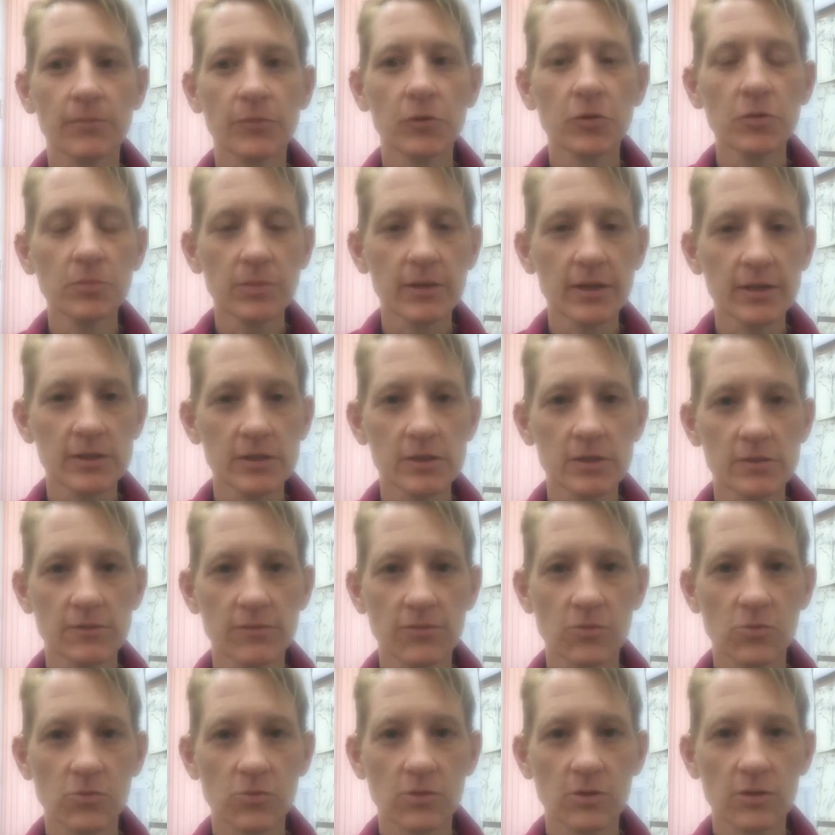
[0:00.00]
good places
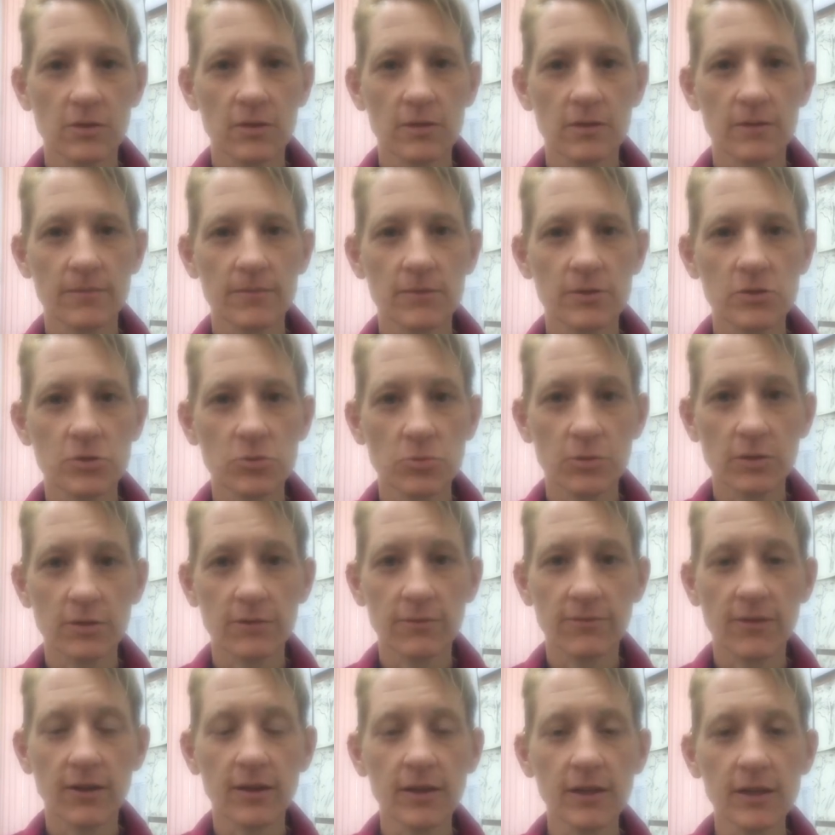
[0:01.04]
for soil
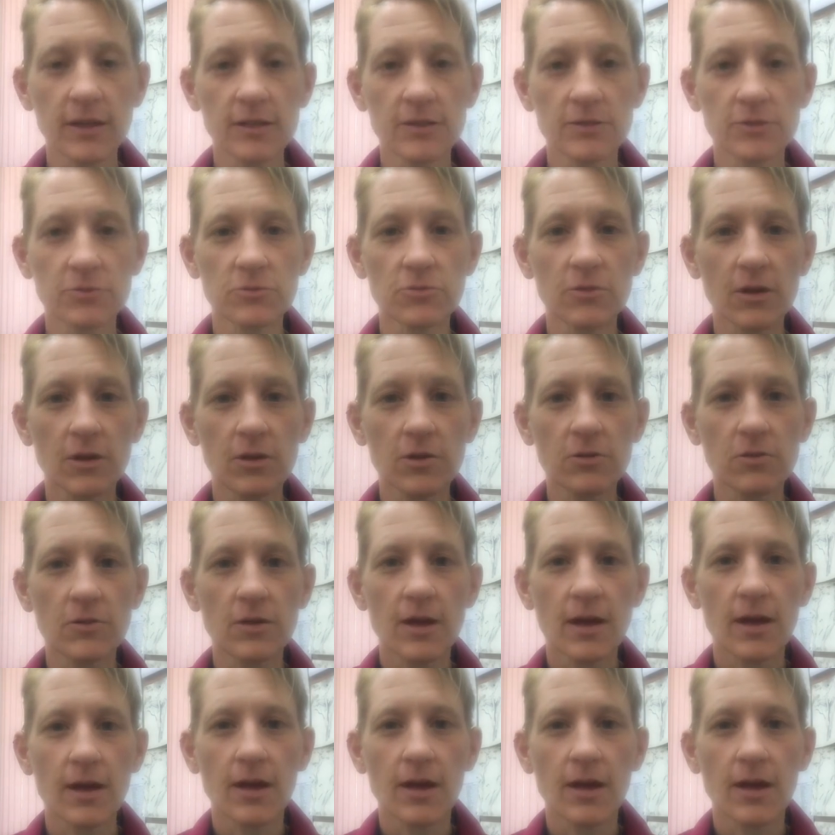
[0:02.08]
fungi to grow,